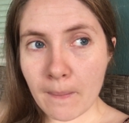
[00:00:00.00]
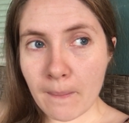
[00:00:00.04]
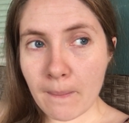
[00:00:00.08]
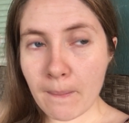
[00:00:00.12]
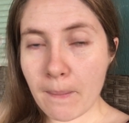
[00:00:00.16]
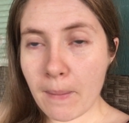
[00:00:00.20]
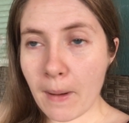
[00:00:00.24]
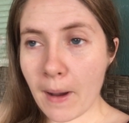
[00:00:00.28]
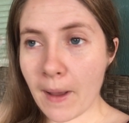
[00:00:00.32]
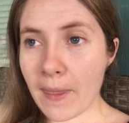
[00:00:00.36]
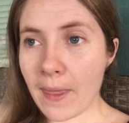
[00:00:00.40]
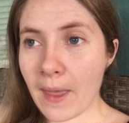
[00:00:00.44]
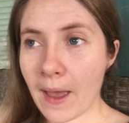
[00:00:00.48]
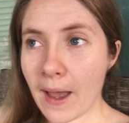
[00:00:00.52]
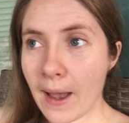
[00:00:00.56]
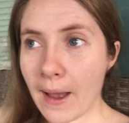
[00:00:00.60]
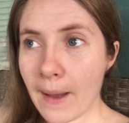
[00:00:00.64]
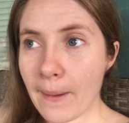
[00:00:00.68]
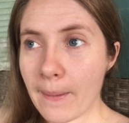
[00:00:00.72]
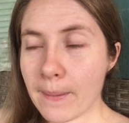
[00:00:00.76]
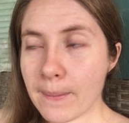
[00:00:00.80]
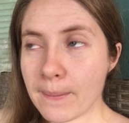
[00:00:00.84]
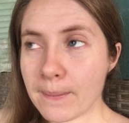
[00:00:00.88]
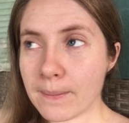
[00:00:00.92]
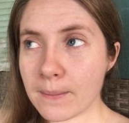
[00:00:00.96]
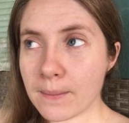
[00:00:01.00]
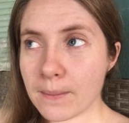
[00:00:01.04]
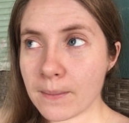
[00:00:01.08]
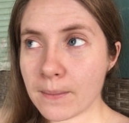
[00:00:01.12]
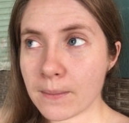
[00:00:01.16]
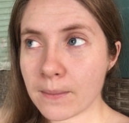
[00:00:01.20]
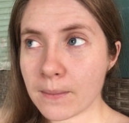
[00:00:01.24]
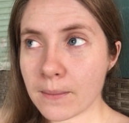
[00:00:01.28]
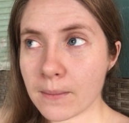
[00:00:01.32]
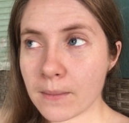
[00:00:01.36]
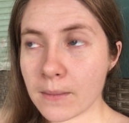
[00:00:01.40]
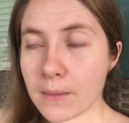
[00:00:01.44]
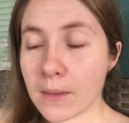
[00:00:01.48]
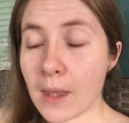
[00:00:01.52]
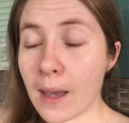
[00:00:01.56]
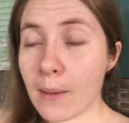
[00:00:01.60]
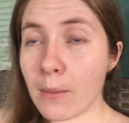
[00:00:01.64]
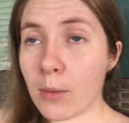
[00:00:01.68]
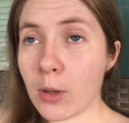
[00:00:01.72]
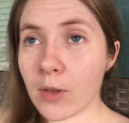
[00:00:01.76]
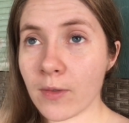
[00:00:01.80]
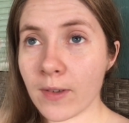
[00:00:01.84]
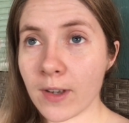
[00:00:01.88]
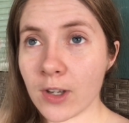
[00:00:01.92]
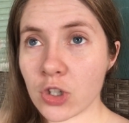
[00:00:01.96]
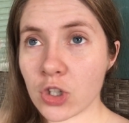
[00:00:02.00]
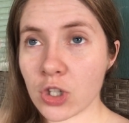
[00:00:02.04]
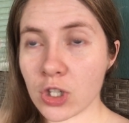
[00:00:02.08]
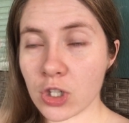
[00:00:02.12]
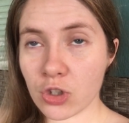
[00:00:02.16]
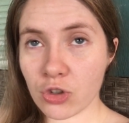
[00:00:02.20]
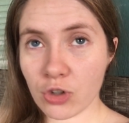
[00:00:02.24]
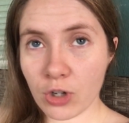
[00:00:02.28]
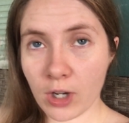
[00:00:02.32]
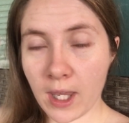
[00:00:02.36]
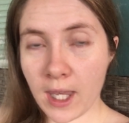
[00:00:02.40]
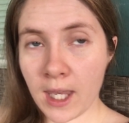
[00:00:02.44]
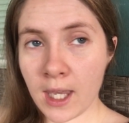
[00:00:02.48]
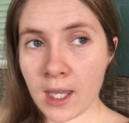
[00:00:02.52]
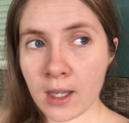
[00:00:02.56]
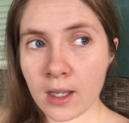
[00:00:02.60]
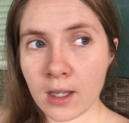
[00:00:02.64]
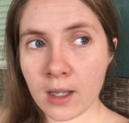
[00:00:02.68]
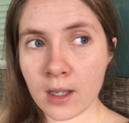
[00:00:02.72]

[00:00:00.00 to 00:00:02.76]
But that motivation is tricky.